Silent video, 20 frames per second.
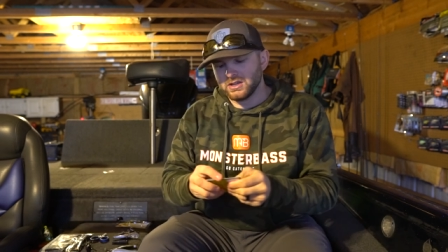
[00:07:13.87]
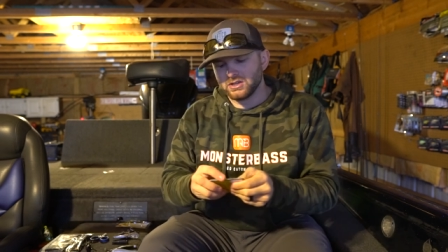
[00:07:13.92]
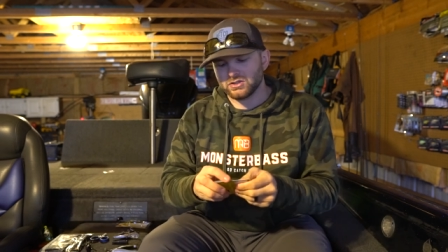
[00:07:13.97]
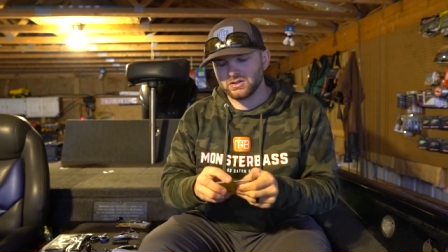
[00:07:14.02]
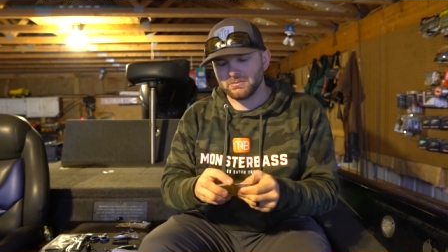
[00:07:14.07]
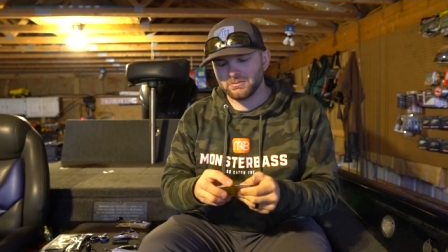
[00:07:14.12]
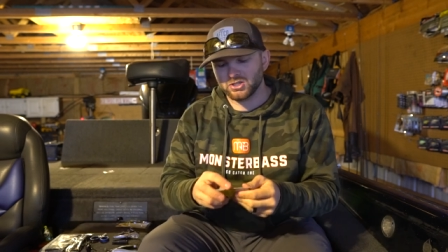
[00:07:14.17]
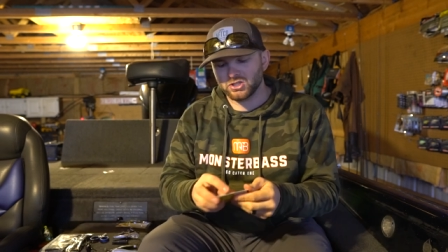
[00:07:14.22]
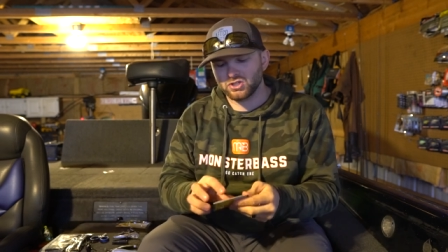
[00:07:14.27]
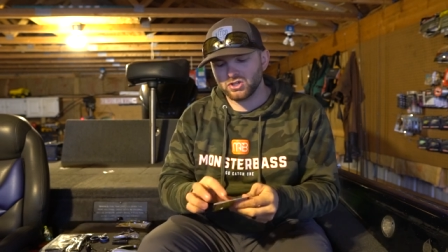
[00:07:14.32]

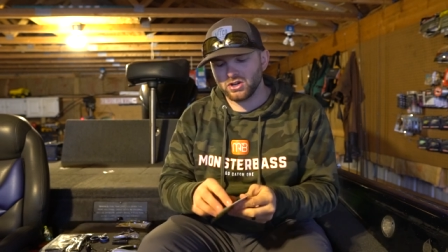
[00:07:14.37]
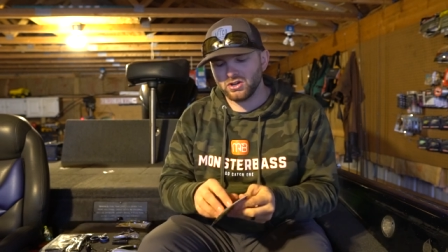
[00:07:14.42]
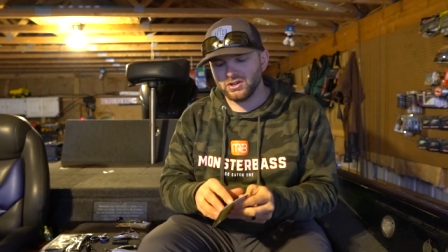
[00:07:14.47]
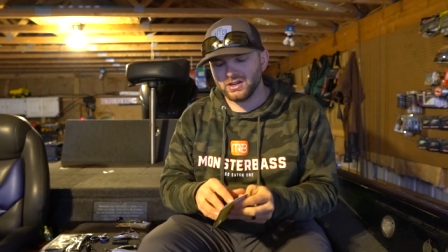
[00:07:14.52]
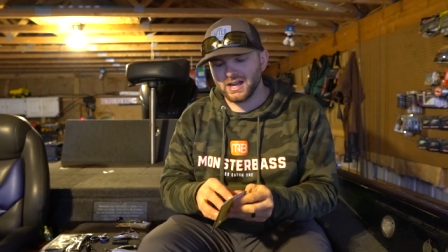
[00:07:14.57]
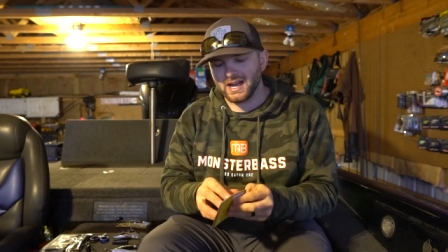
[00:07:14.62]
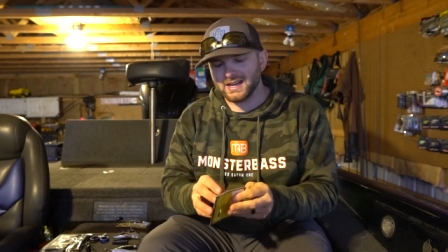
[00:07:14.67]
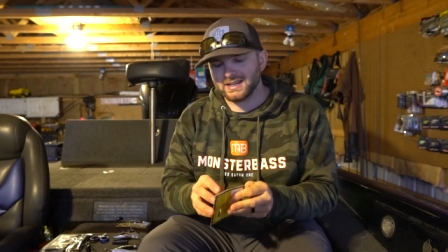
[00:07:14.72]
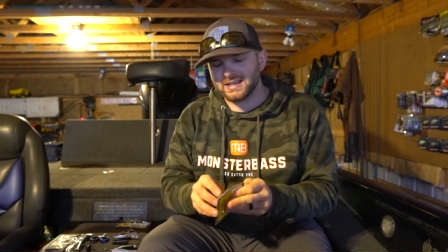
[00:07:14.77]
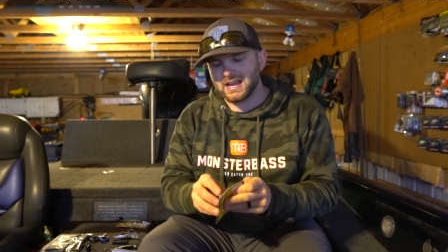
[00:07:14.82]
So I'm going to show you
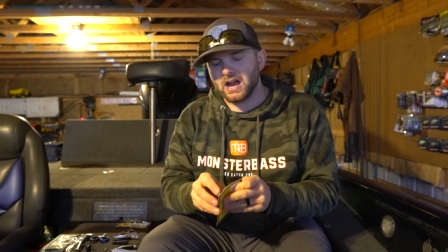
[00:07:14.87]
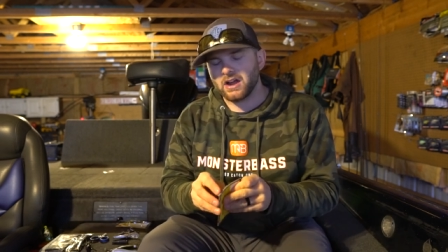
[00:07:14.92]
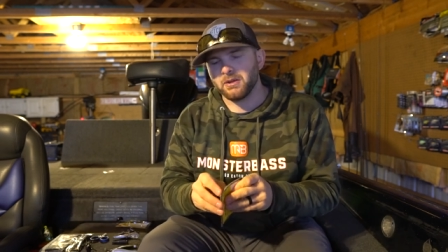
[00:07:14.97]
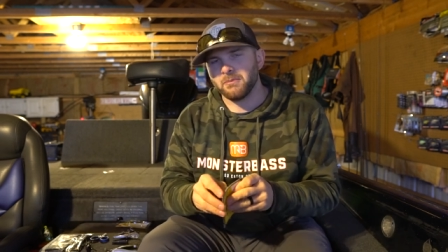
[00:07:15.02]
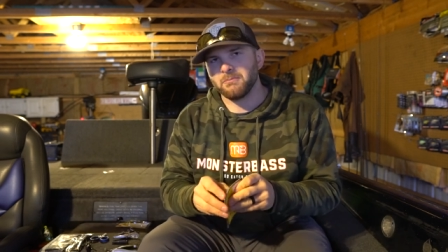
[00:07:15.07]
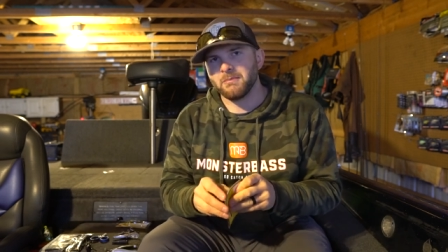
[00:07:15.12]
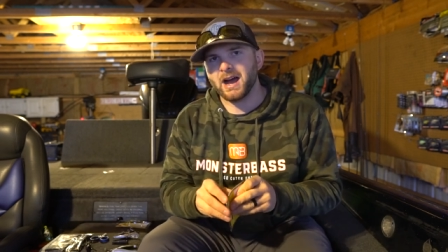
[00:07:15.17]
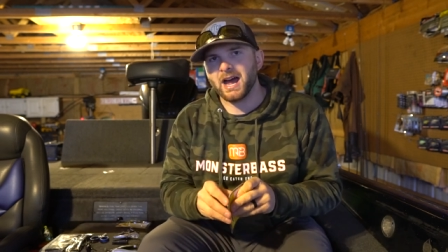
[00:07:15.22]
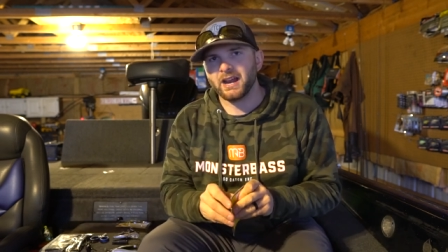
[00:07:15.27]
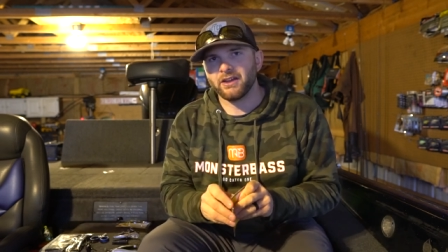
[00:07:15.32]
guys how to
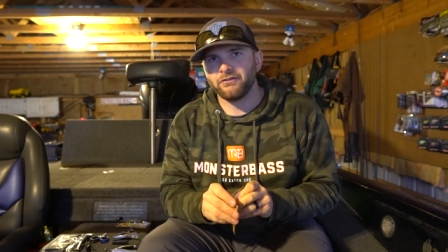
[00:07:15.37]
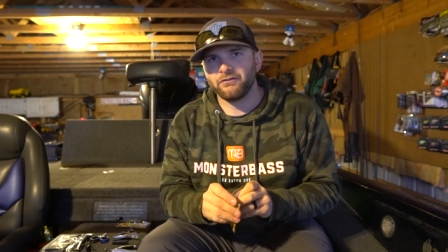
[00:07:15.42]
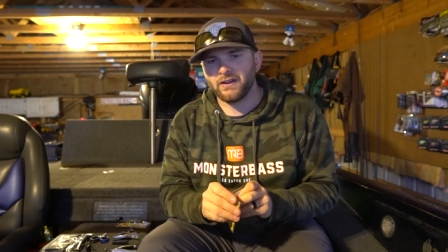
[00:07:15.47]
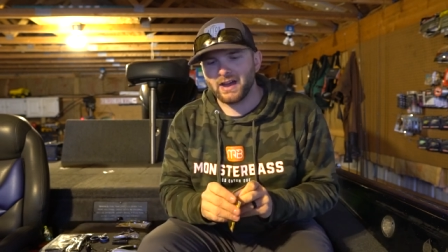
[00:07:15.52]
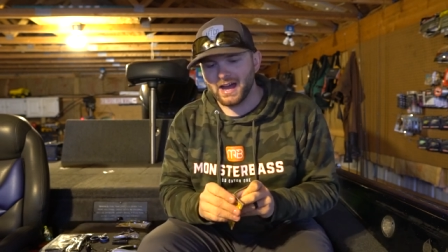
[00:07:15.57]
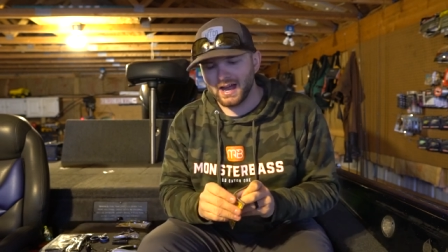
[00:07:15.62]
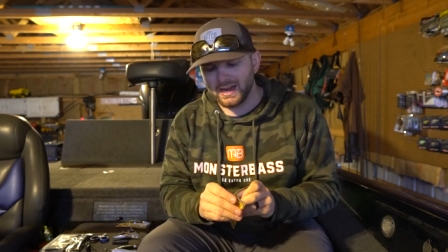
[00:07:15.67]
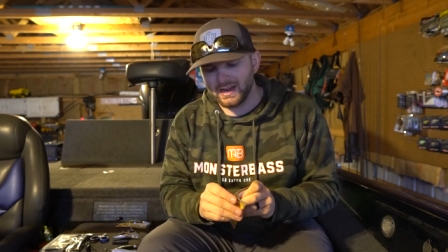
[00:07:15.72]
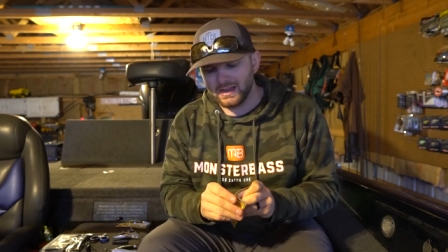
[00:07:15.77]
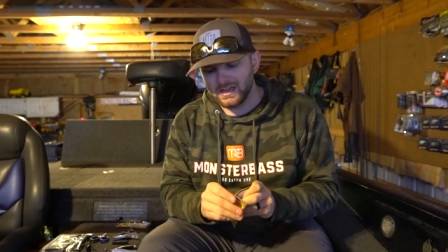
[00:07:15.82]

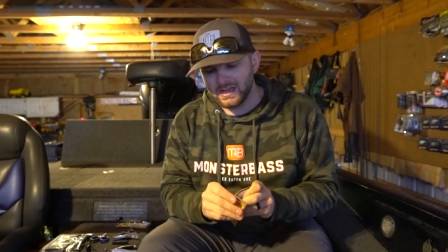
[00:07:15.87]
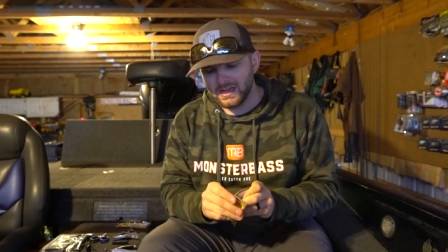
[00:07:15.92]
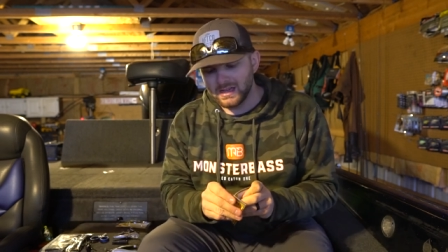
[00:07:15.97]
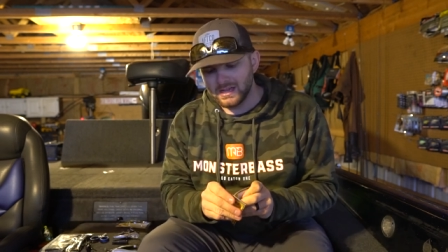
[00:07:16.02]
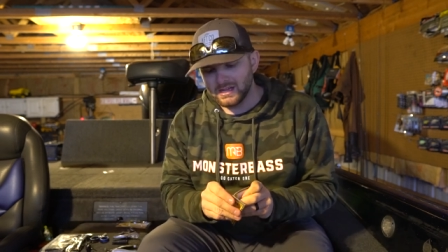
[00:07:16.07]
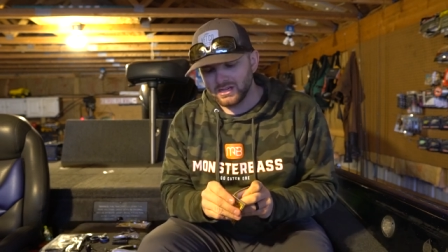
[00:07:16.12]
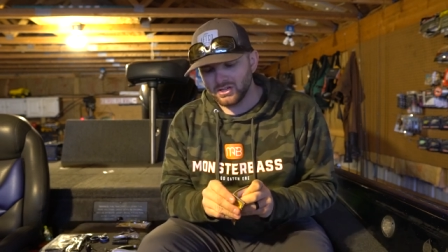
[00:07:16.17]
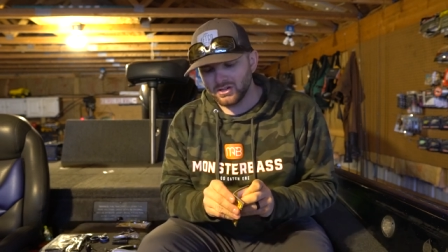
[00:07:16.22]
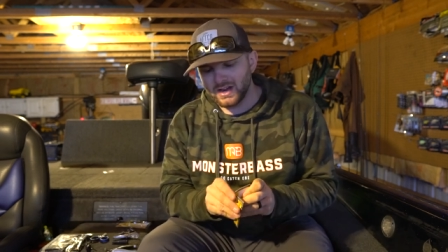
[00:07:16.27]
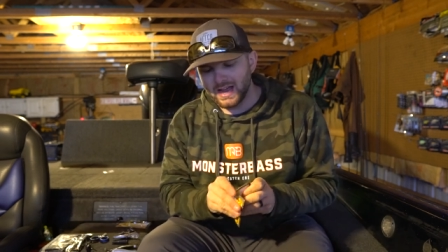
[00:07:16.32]
modify
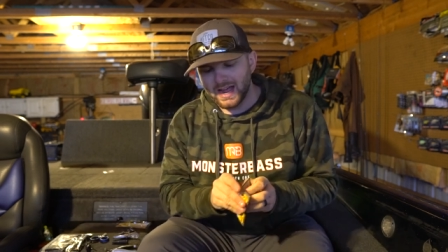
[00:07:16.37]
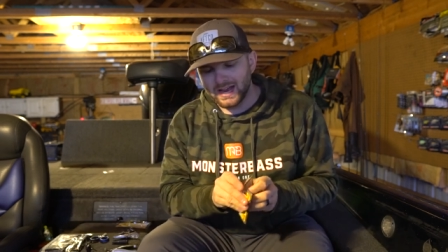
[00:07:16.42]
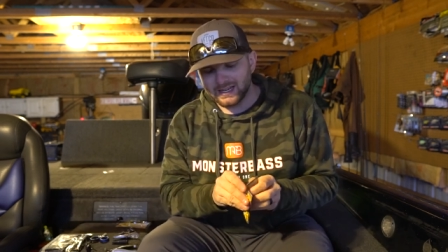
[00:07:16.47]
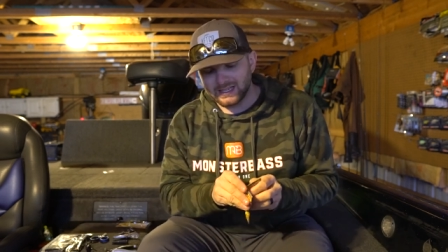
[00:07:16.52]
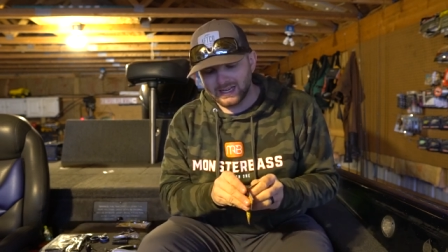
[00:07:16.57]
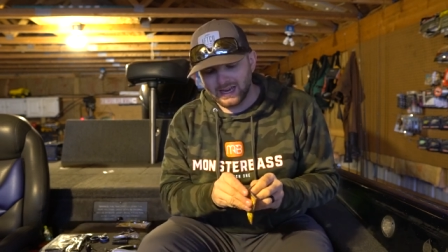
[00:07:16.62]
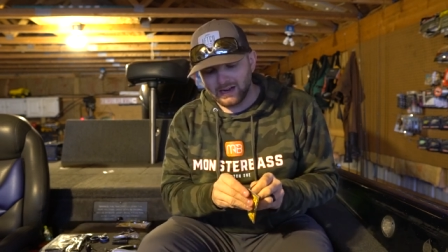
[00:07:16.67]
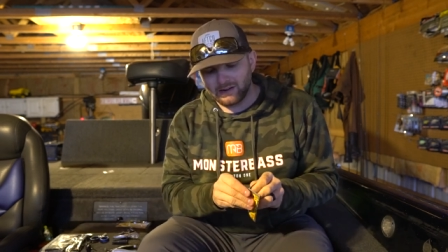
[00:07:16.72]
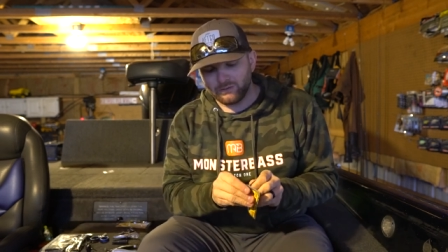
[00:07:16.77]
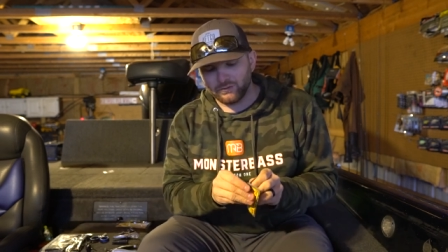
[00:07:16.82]
your Hack
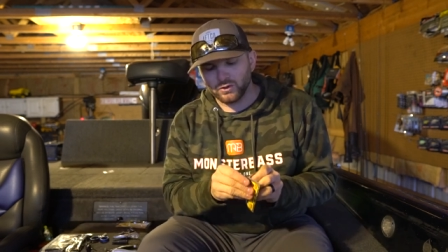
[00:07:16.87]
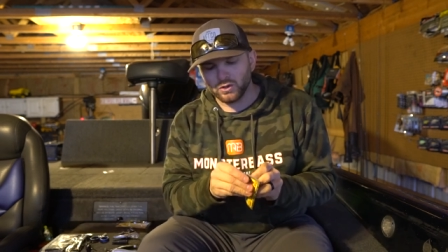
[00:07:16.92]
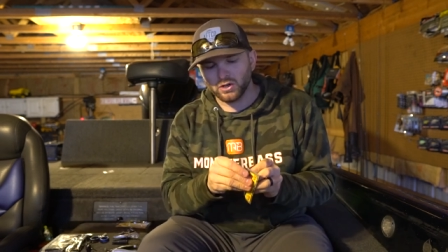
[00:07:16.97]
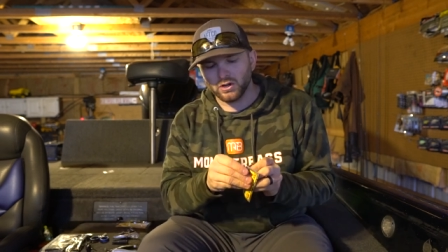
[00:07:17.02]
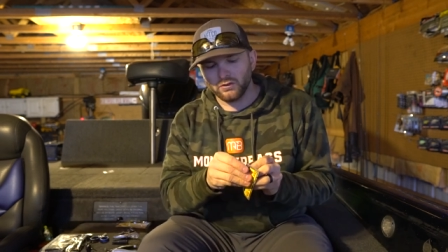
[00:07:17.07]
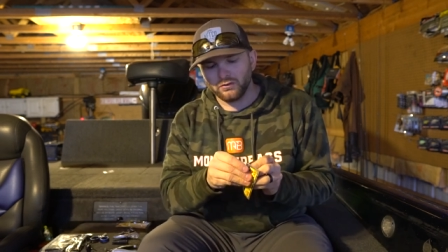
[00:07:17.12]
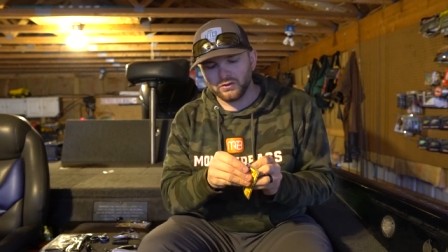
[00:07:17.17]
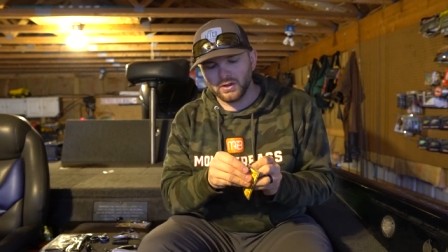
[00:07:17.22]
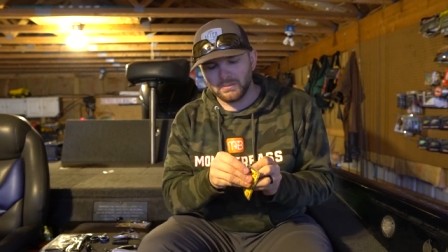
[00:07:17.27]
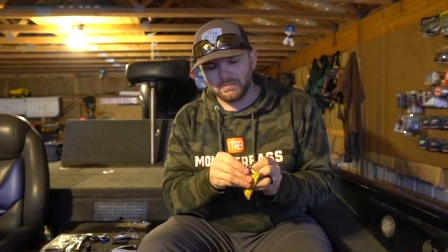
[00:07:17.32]
Attack
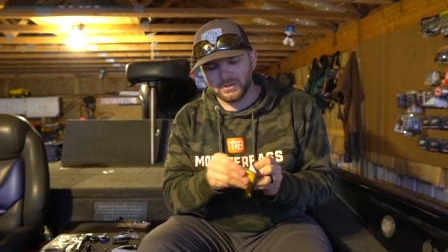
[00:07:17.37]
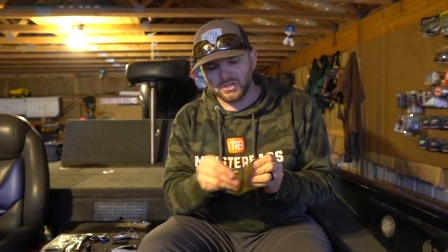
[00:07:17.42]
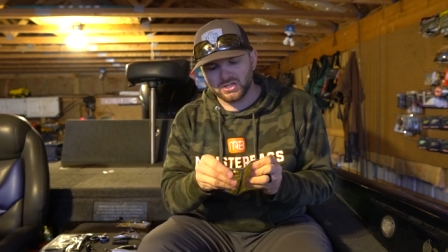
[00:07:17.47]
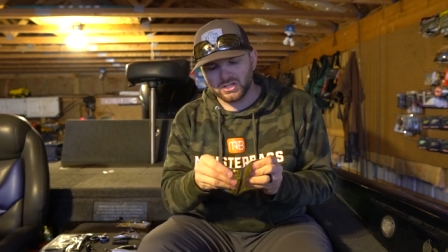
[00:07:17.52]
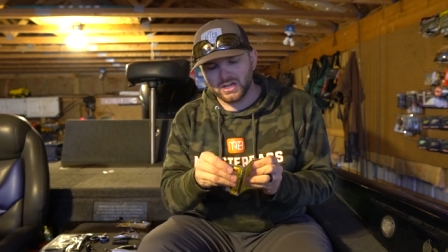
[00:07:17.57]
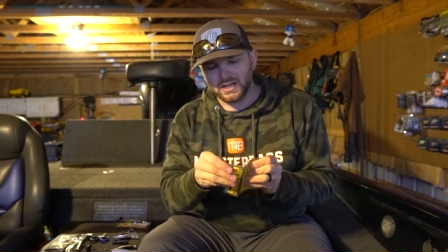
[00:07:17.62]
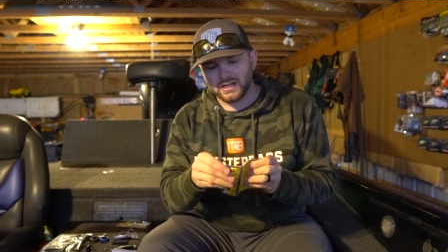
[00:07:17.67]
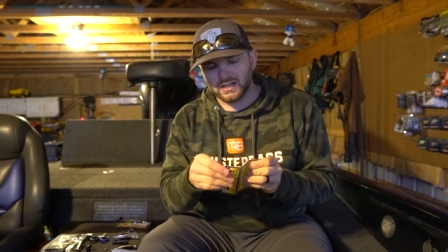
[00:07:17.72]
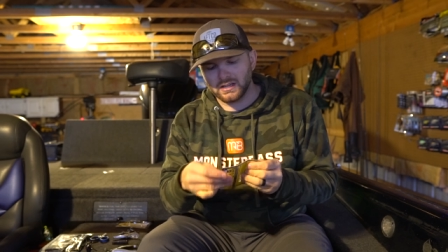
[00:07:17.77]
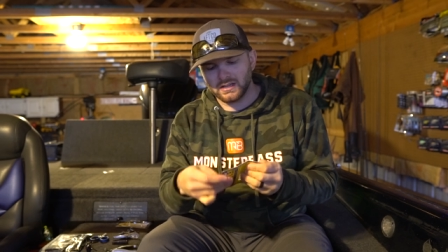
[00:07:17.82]
Fluoro Flipping
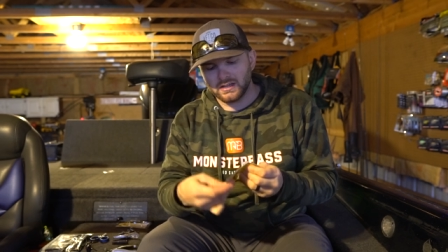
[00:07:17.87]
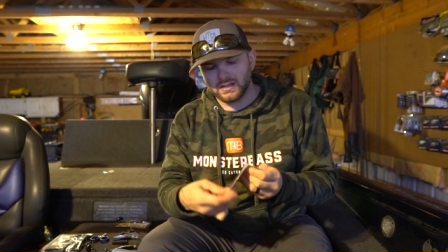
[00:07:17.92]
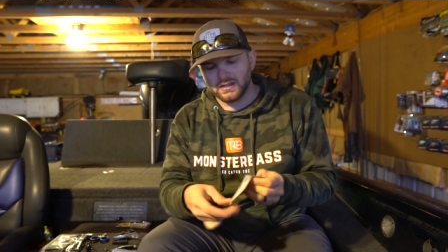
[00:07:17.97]
Jig